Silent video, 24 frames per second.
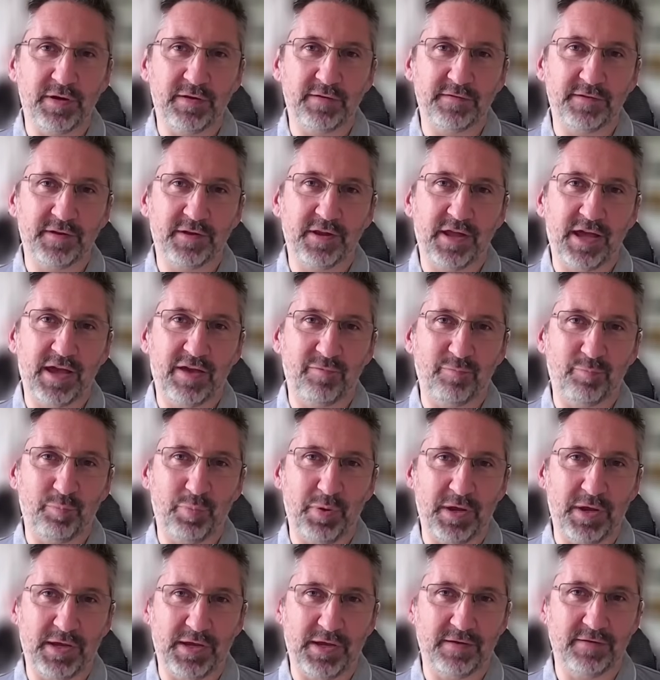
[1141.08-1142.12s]
still have
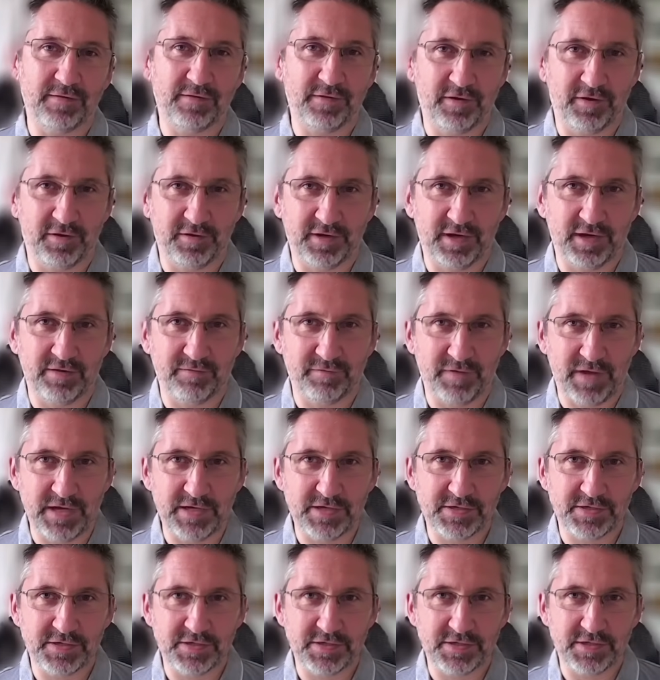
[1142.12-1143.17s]
big internal
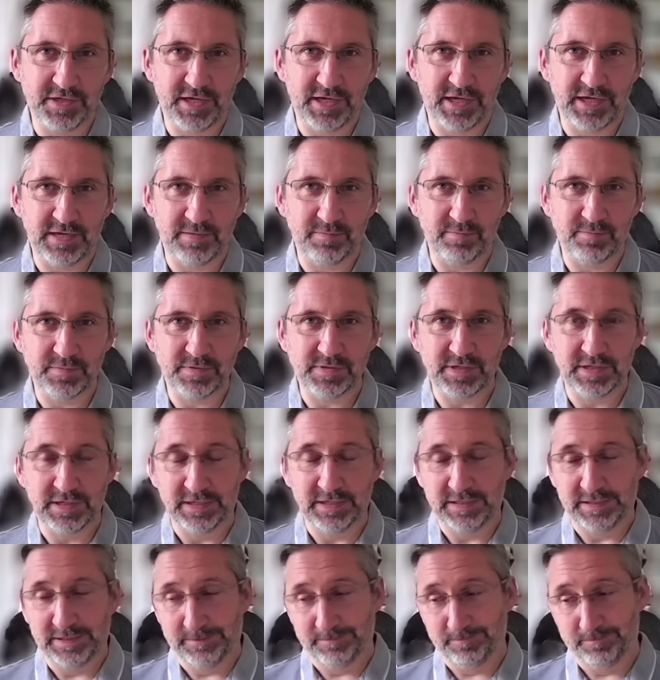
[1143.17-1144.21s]
innovation teams.
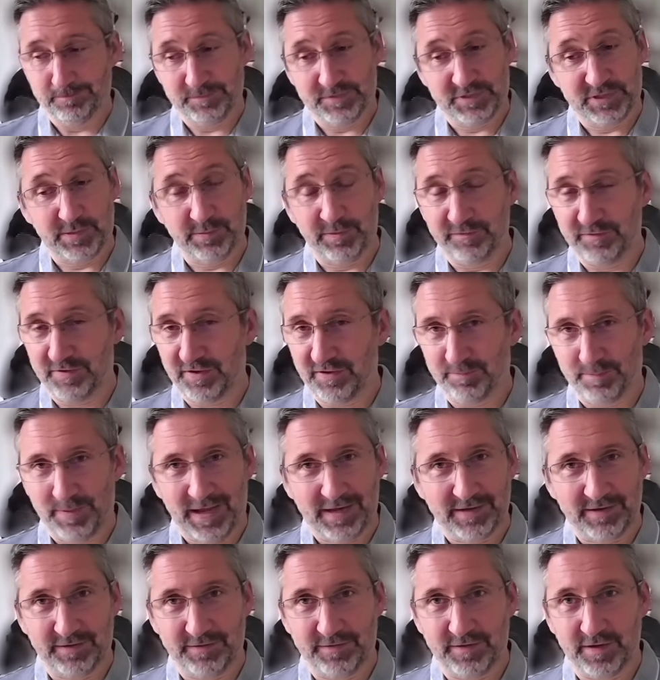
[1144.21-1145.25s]
Some have
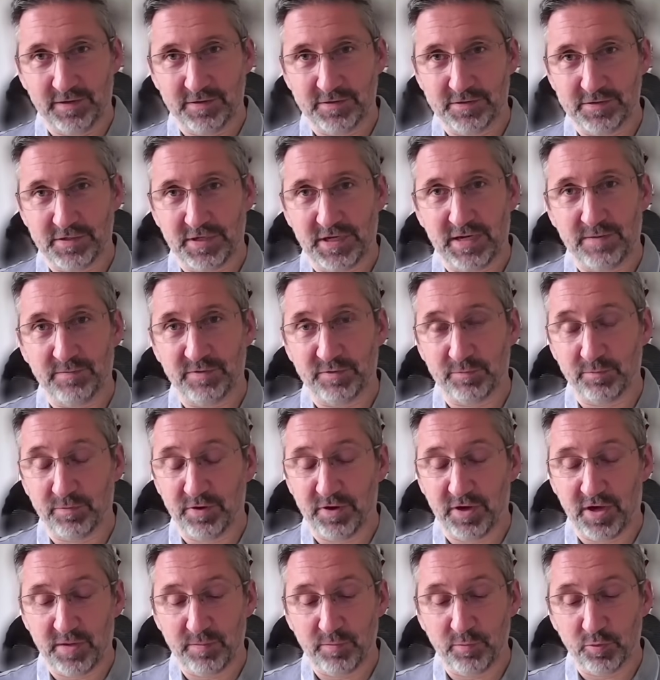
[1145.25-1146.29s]
disbanded those teams and
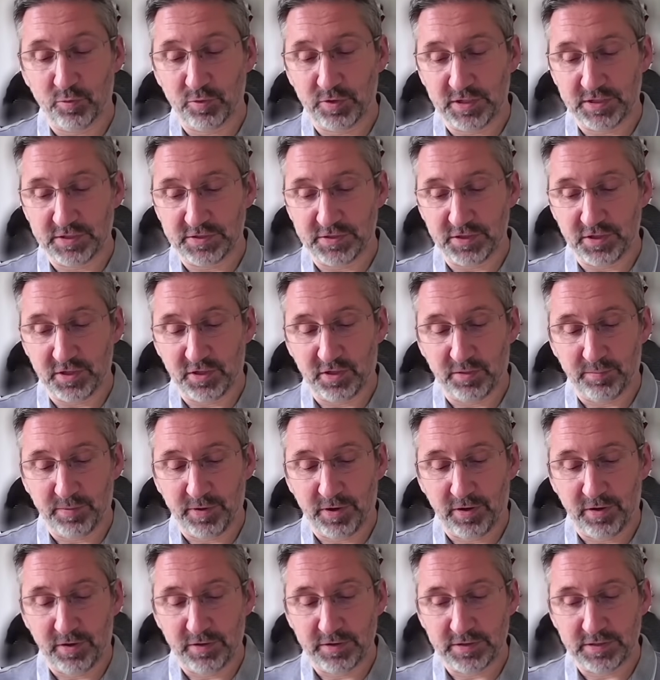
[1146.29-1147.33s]
rely more on external
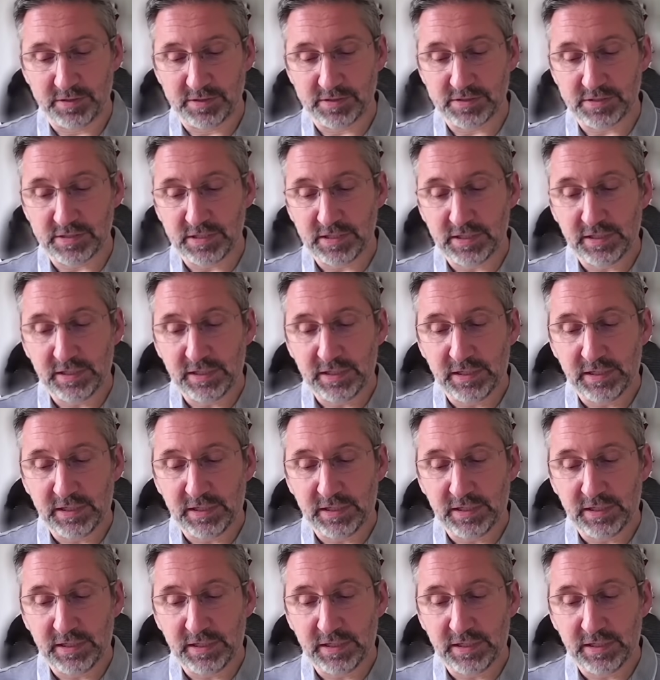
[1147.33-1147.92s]
partners.